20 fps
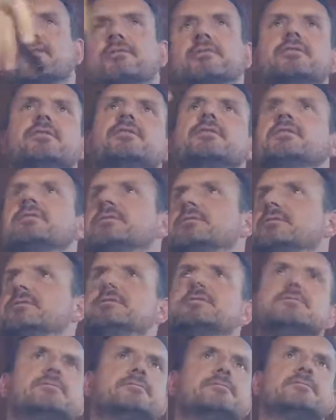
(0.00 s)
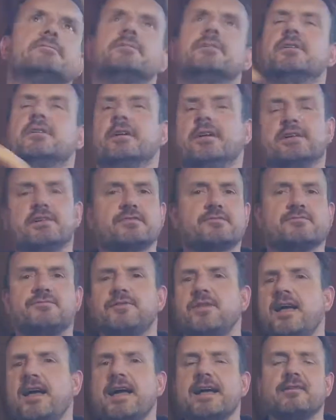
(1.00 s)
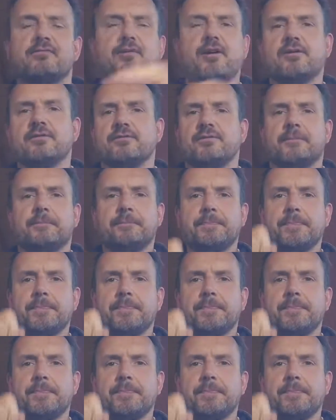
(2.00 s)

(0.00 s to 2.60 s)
oh, it's just flying around.